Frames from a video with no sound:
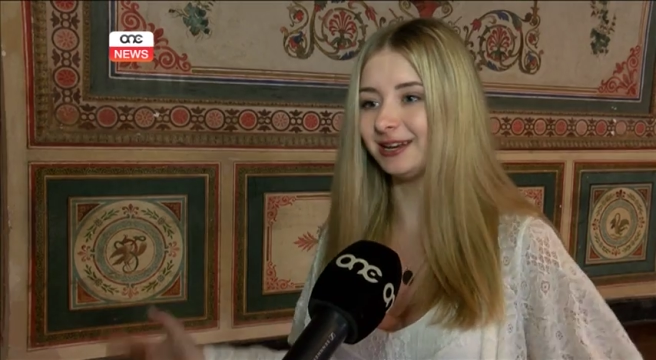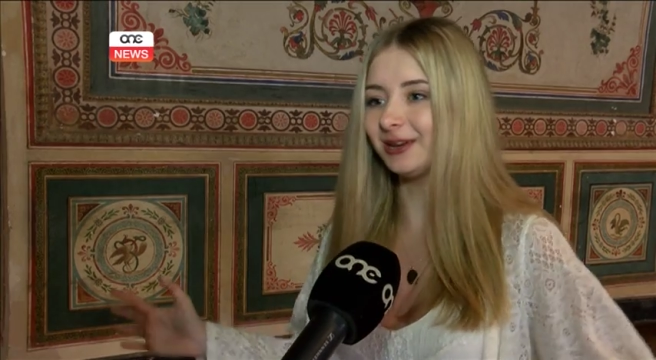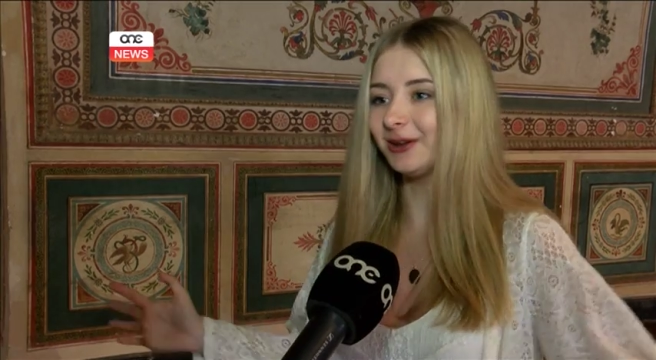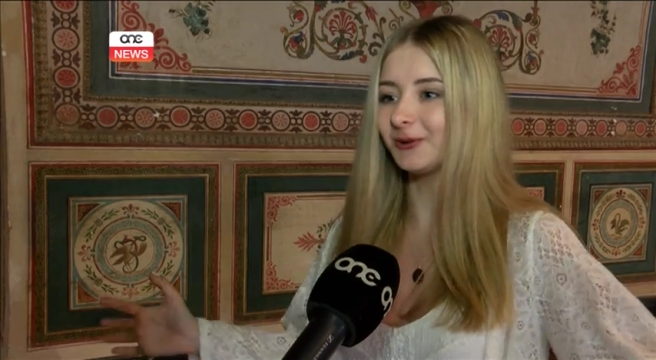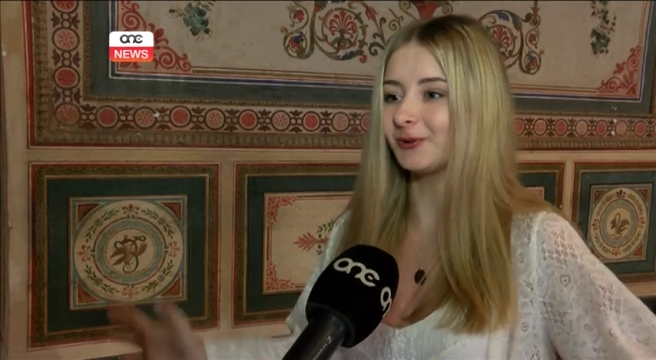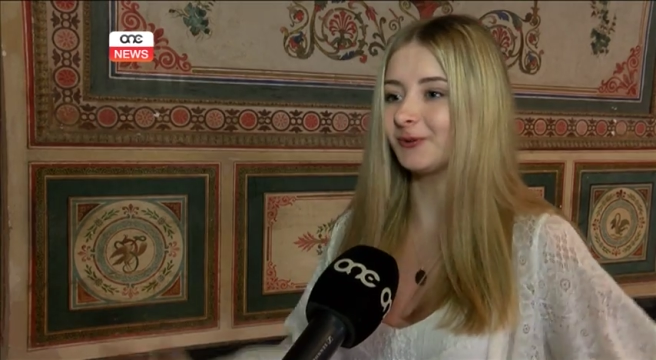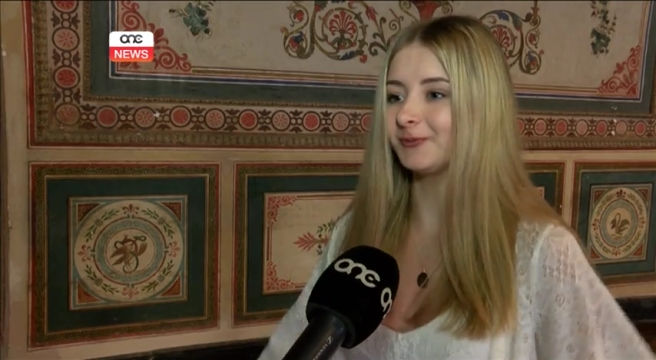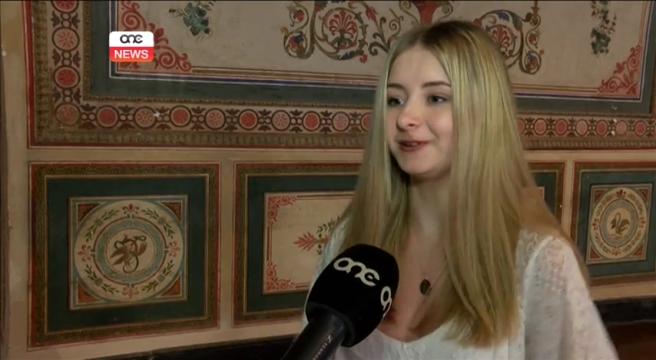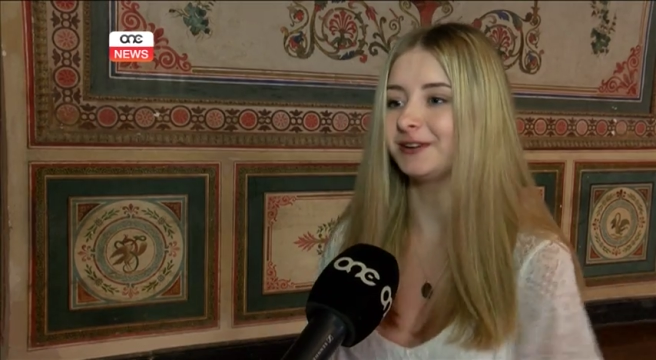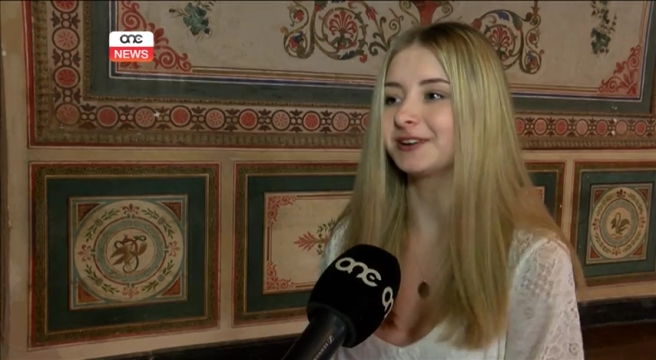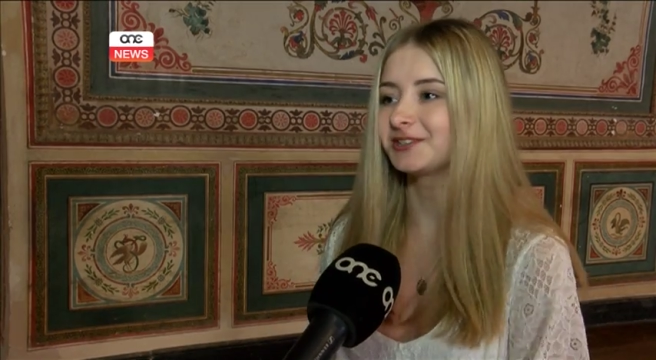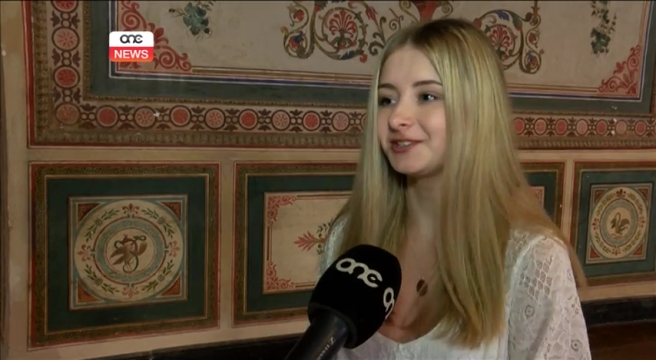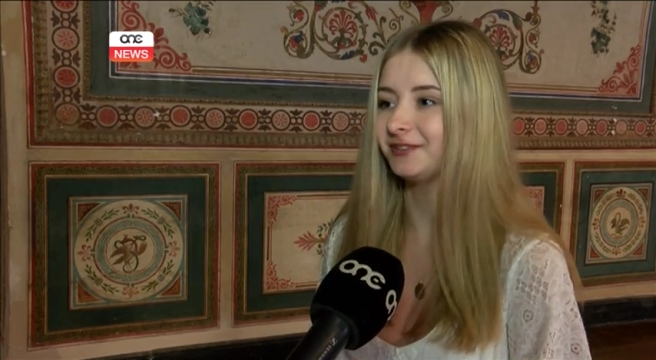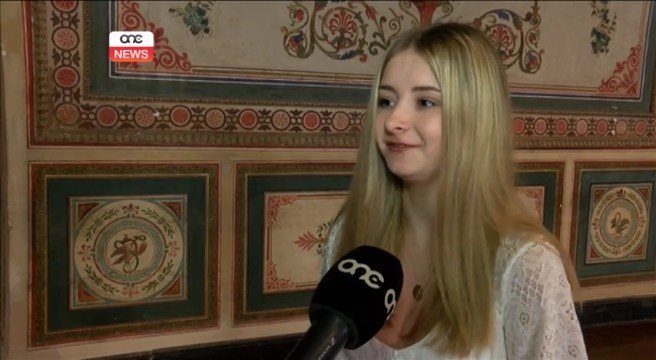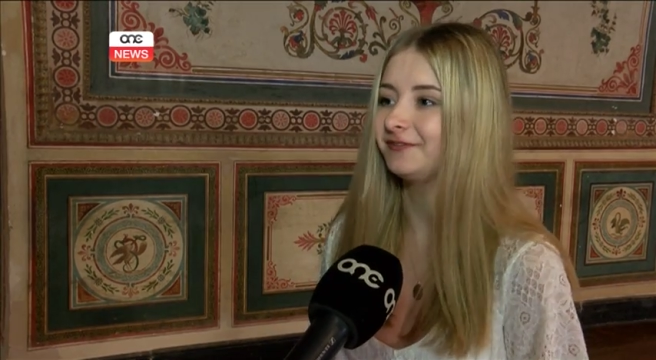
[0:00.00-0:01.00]
local
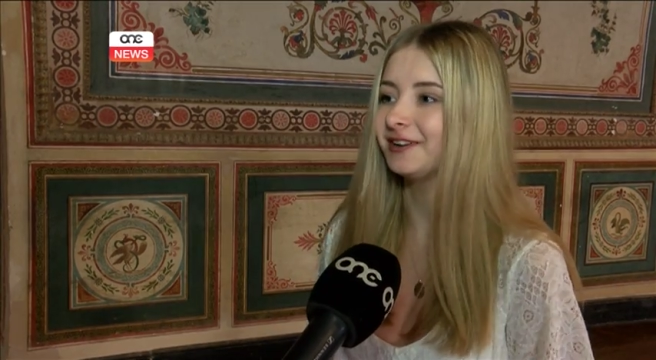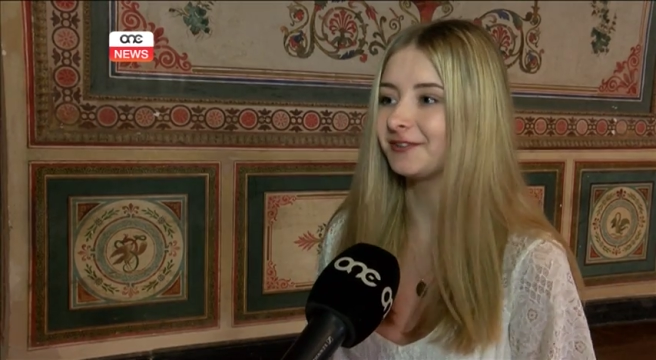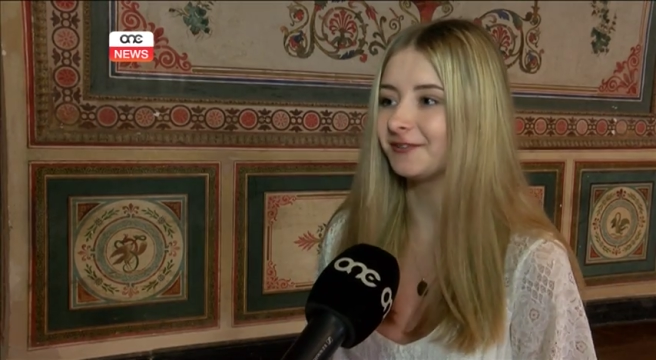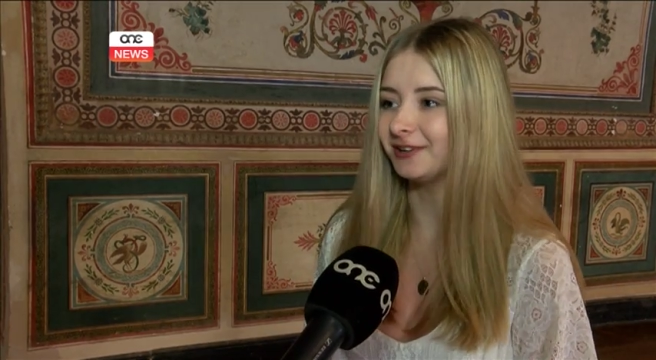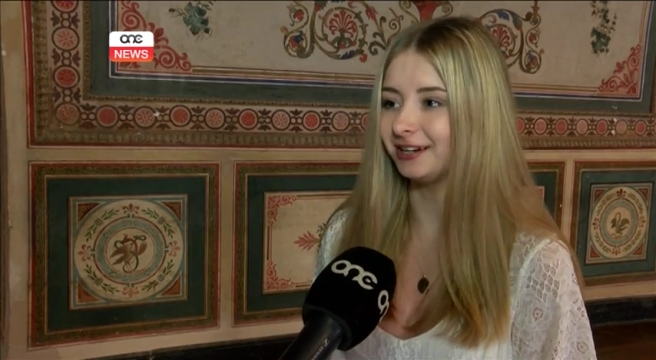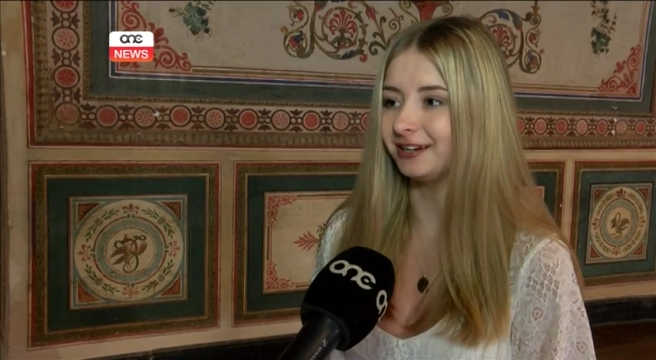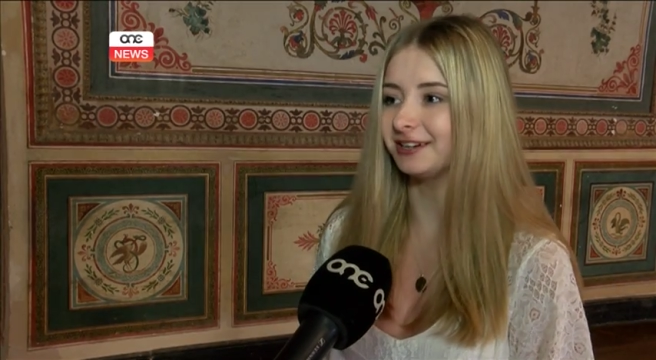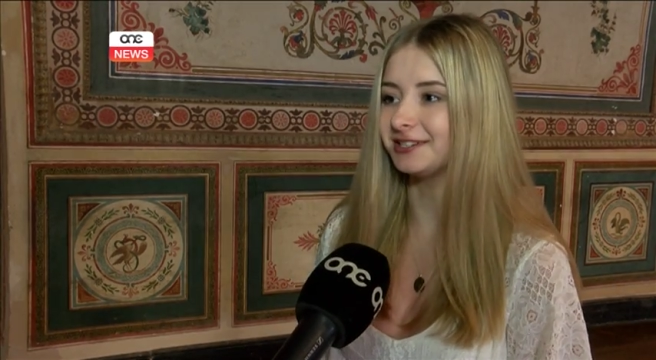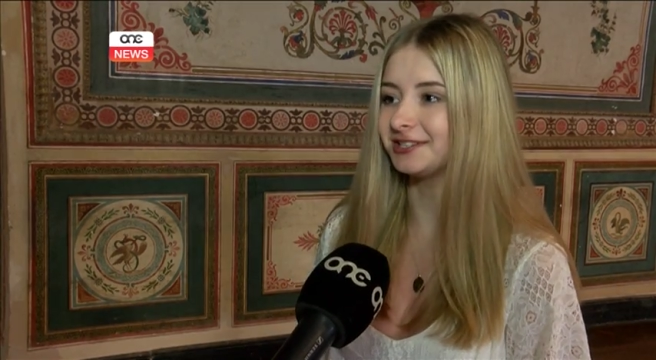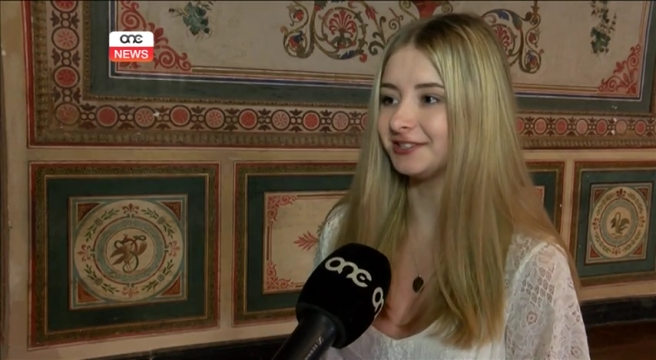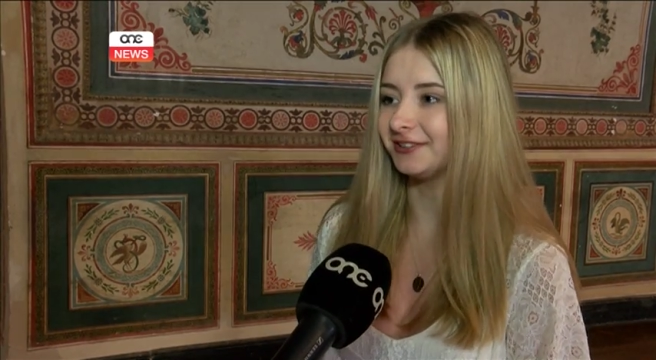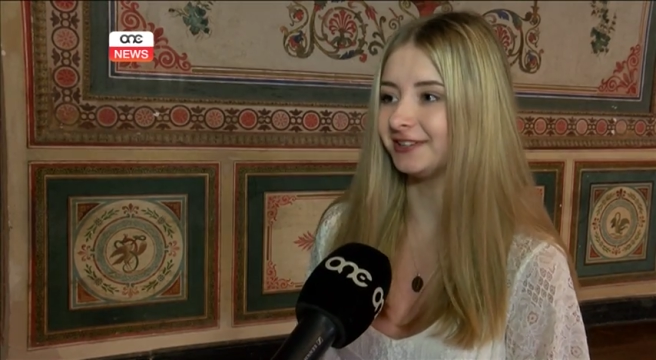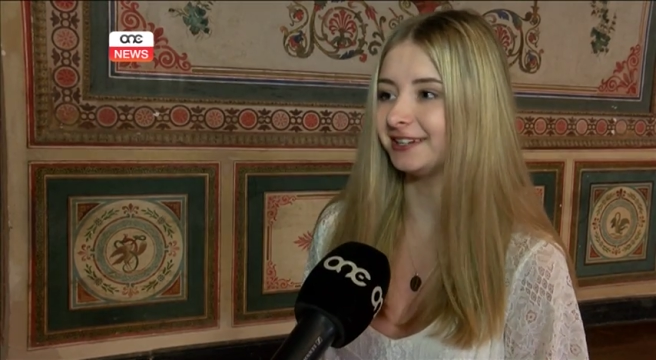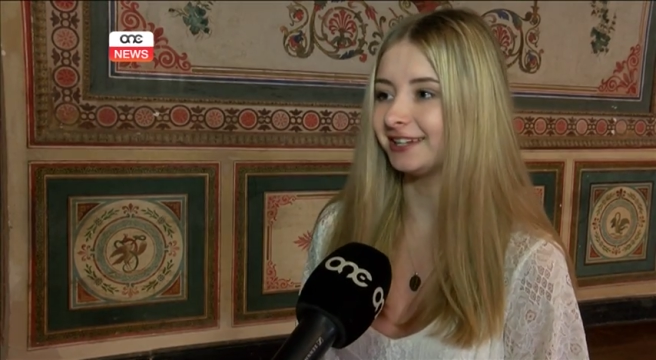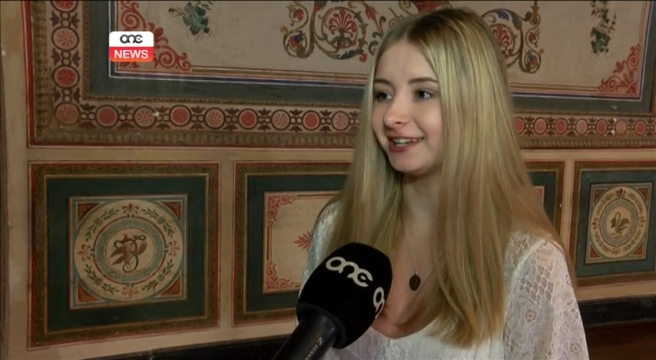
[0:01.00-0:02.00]
production, but I'd really like to do it